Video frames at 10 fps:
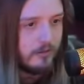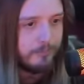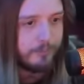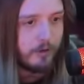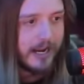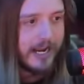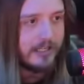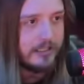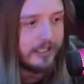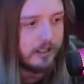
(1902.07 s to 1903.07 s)

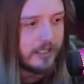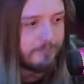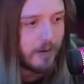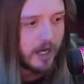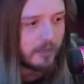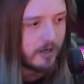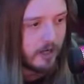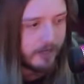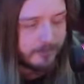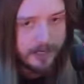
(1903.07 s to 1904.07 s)
Brann literally bottom
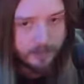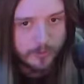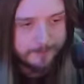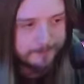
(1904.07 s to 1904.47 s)
card, by the way.